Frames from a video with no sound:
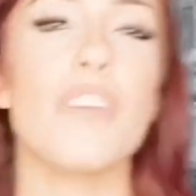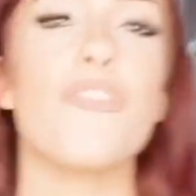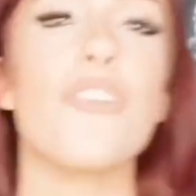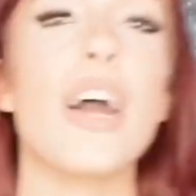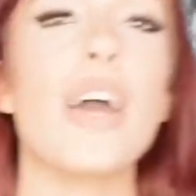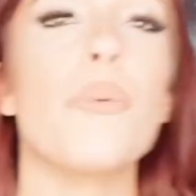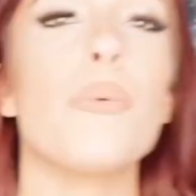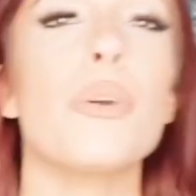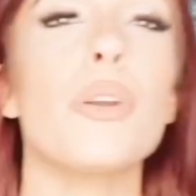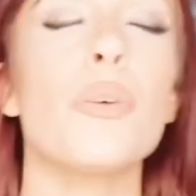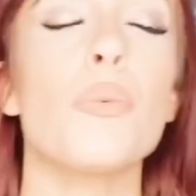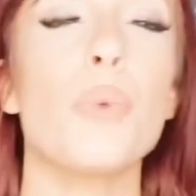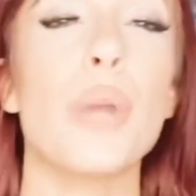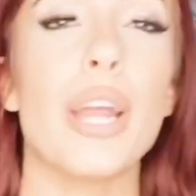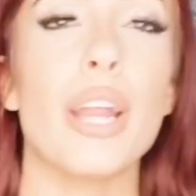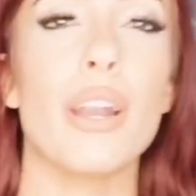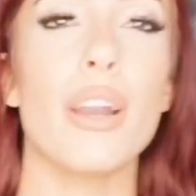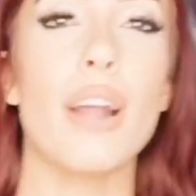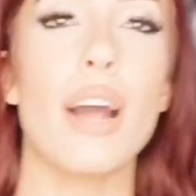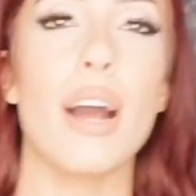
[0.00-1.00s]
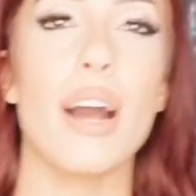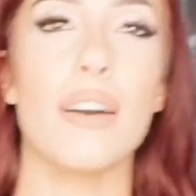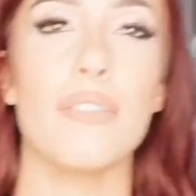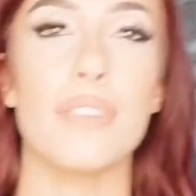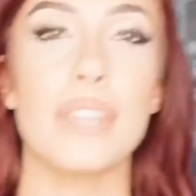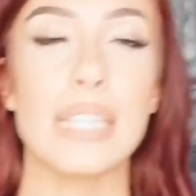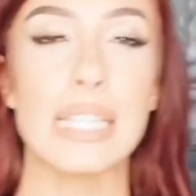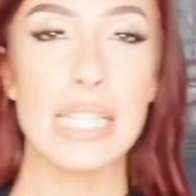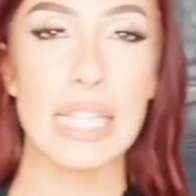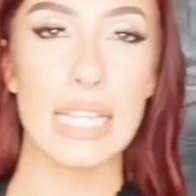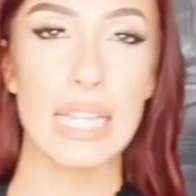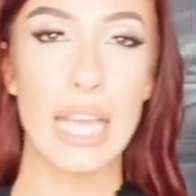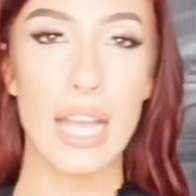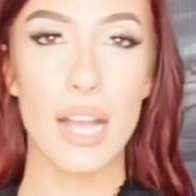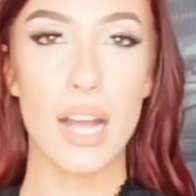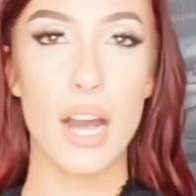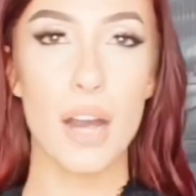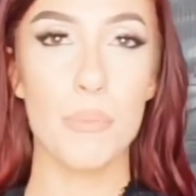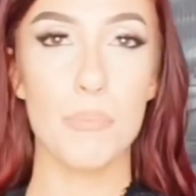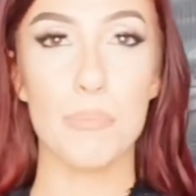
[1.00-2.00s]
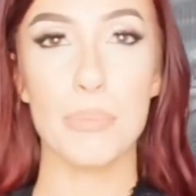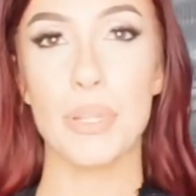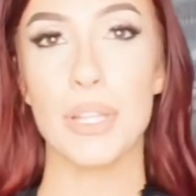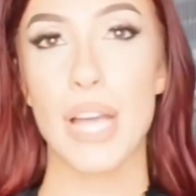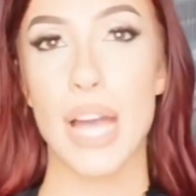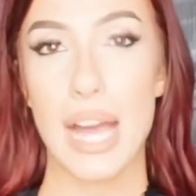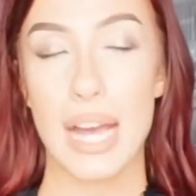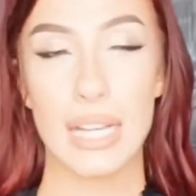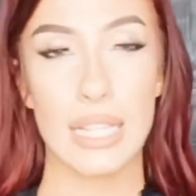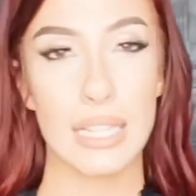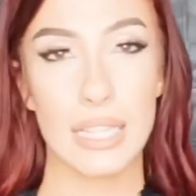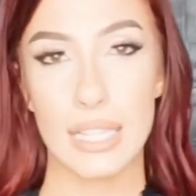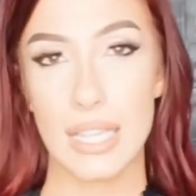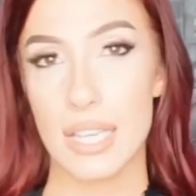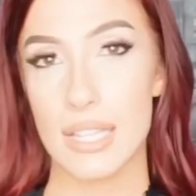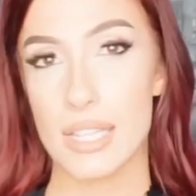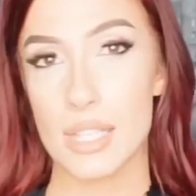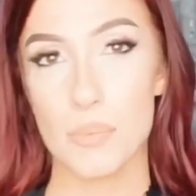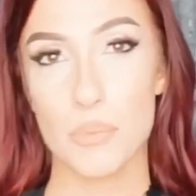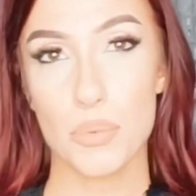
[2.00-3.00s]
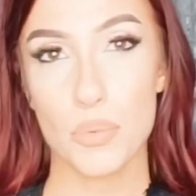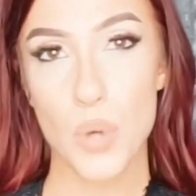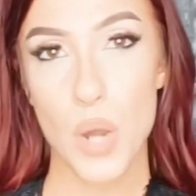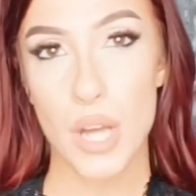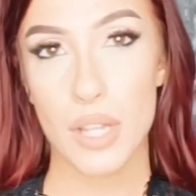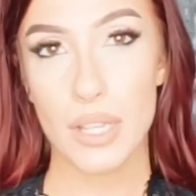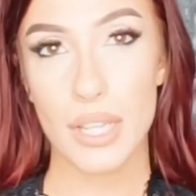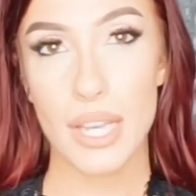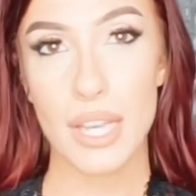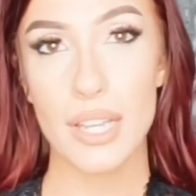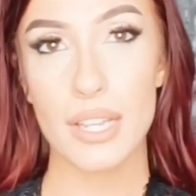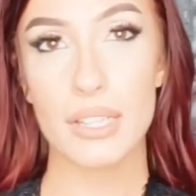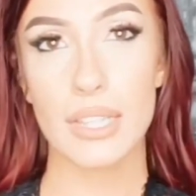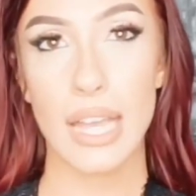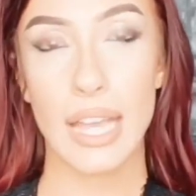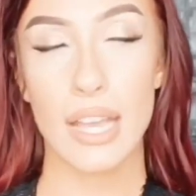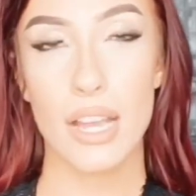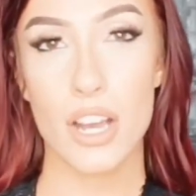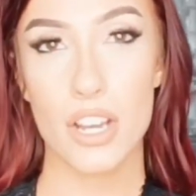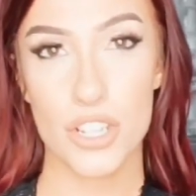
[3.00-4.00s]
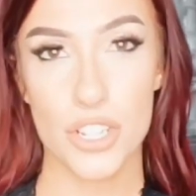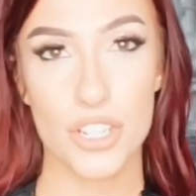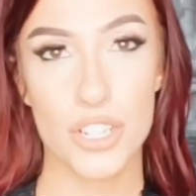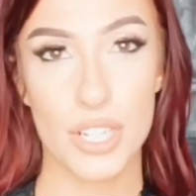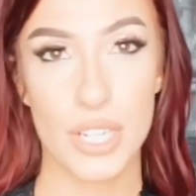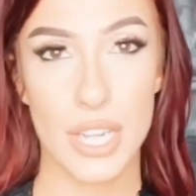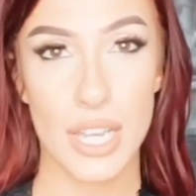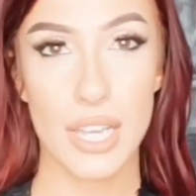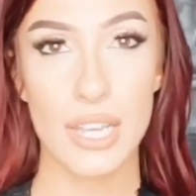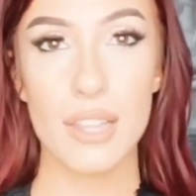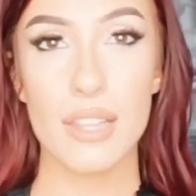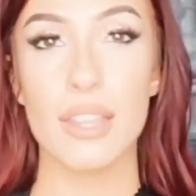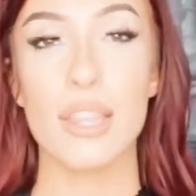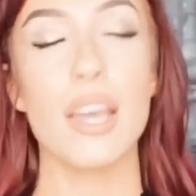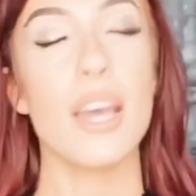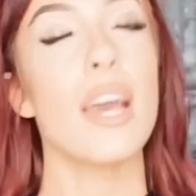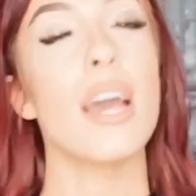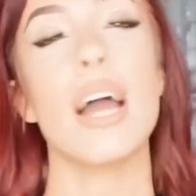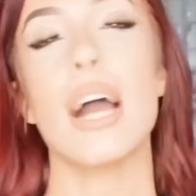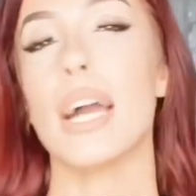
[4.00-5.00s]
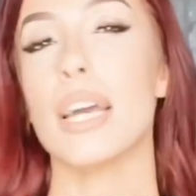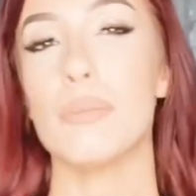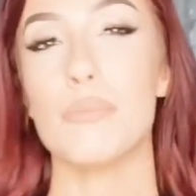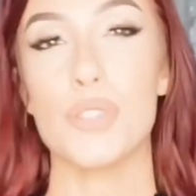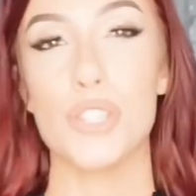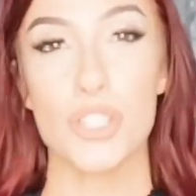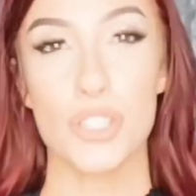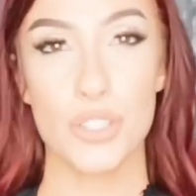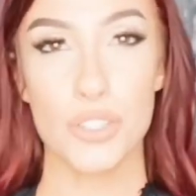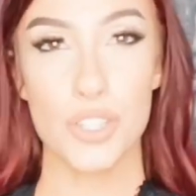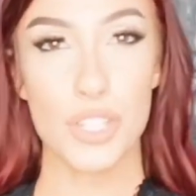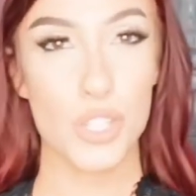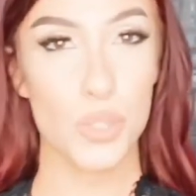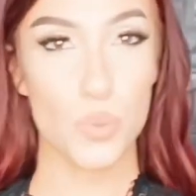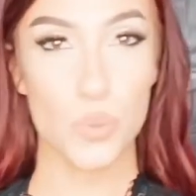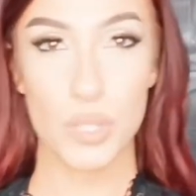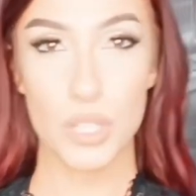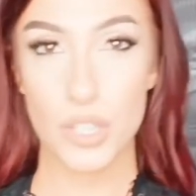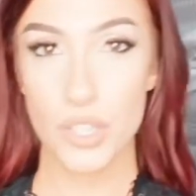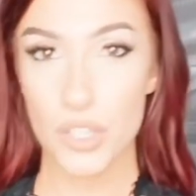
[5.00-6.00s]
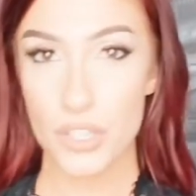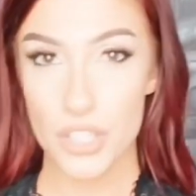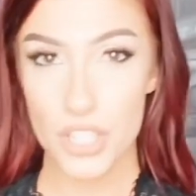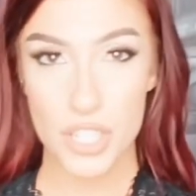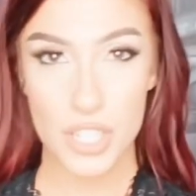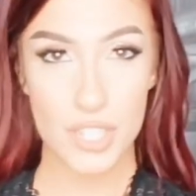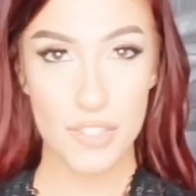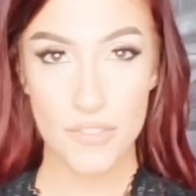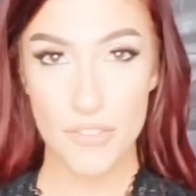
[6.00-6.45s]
if I were to wear obviously like a black lace bralette like underneath, I'm sure this would look just